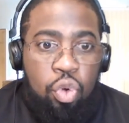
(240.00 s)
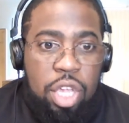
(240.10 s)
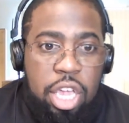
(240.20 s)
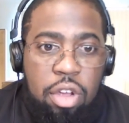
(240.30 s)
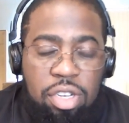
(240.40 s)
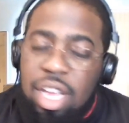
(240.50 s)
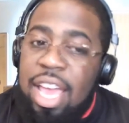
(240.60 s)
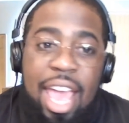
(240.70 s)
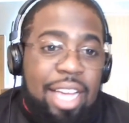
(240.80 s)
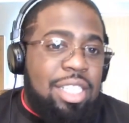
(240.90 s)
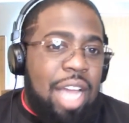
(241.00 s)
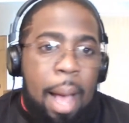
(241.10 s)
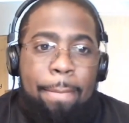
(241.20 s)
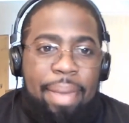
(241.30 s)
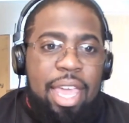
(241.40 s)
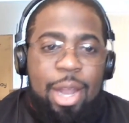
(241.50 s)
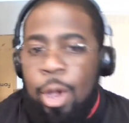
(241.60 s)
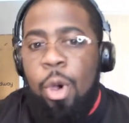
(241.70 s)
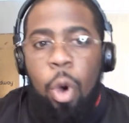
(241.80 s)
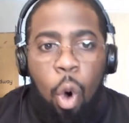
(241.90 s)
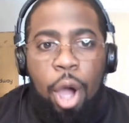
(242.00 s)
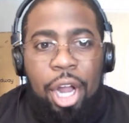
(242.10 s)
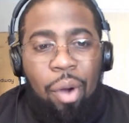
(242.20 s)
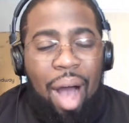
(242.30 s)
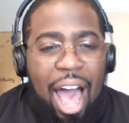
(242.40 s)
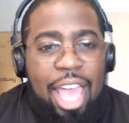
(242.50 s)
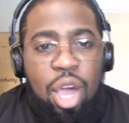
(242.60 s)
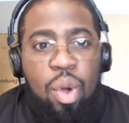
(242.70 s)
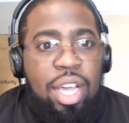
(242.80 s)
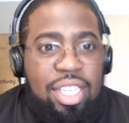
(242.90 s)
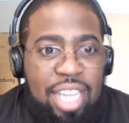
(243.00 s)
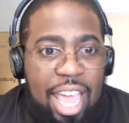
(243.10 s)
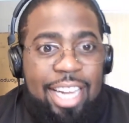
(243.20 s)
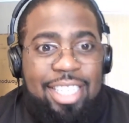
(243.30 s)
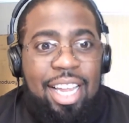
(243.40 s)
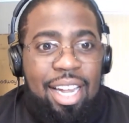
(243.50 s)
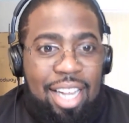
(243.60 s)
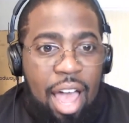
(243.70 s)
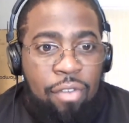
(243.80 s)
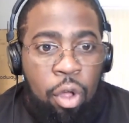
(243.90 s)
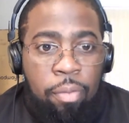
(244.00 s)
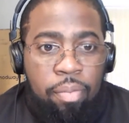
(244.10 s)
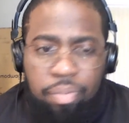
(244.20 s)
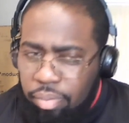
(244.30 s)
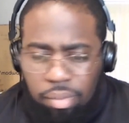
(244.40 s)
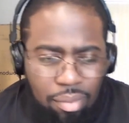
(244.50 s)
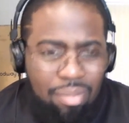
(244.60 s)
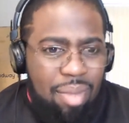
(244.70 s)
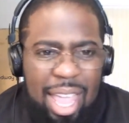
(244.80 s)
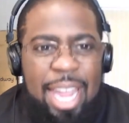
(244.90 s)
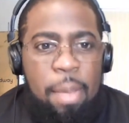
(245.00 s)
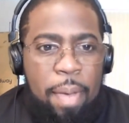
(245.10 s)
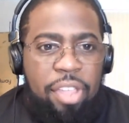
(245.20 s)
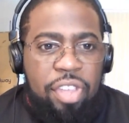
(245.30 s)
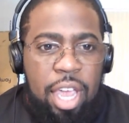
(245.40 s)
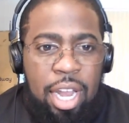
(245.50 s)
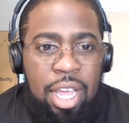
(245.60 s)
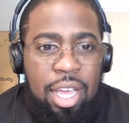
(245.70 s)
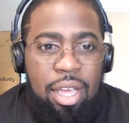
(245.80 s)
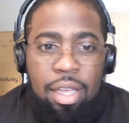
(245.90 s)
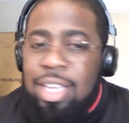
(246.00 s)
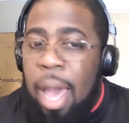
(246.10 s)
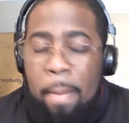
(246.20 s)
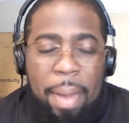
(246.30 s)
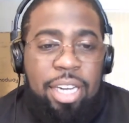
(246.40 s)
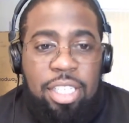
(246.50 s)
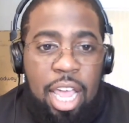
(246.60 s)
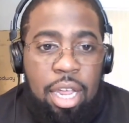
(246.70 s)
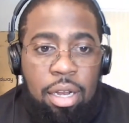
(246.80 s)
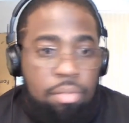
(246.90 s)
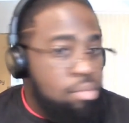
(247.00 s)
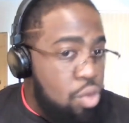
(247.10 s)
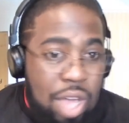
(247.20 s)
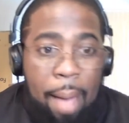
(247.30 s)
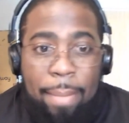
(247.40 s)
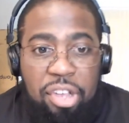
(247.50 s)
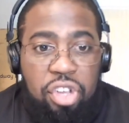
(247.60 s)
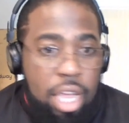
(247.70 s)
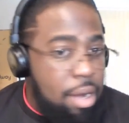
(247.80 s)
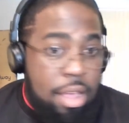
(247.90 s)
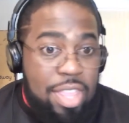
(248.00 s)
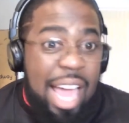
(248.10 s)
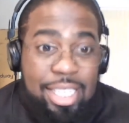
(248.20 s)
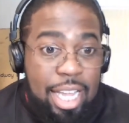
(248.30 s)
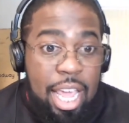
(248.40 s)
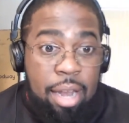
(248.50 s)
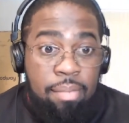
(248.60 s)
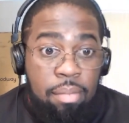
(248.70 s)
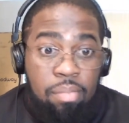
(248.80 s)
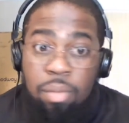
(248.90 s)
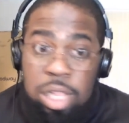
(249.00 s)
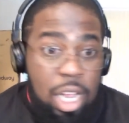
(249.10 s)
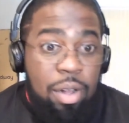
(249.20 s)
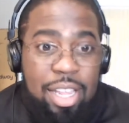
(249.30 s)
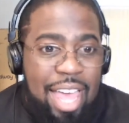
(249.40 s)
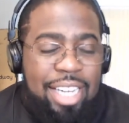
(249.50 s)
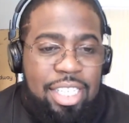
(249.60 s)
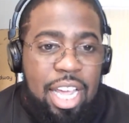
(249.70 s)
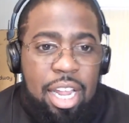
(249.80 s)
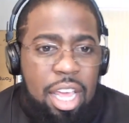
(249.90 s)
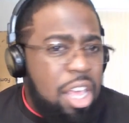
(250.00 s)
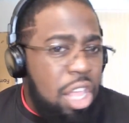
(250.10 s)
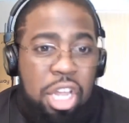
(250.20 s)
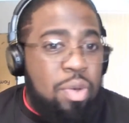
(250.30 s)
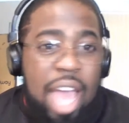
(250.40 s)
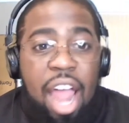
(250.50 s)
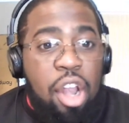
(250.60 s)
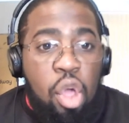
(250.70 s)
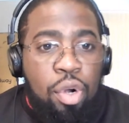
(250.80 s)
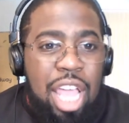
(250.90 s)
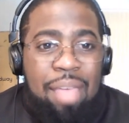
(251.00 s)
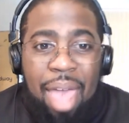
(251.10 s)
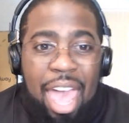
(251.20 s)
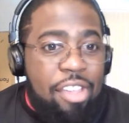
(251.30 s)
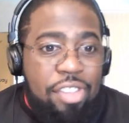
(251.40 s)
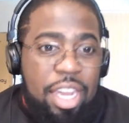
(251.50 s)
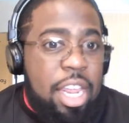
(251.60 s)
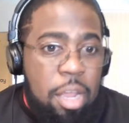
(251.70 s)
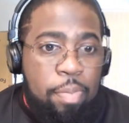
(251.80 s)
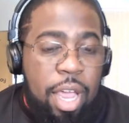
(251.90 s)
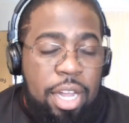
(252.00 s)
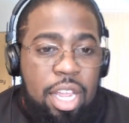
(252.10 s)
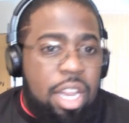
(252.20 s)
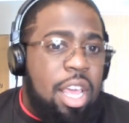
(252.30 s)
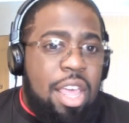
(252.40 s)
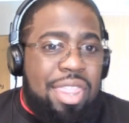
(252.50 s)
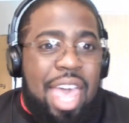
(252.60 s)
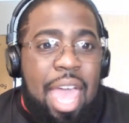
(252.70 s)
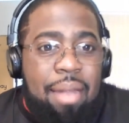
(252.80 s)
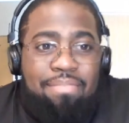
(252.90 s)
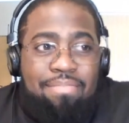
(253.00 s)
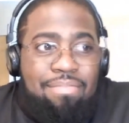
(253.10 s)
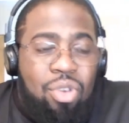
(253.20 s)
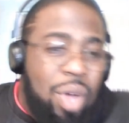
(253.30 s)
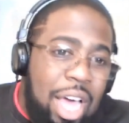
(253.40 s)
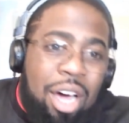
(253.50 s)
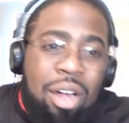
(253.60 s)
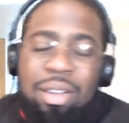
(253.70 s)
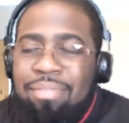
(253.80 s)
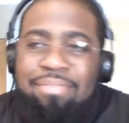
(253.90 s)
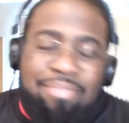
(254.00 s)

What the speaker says: 2 years has not been on Ohio State's level. In the Big Ten, you got Penn State, you got Michigan. That's it. Clearly, that's it. And you've got Notre Dame as an independent that, well,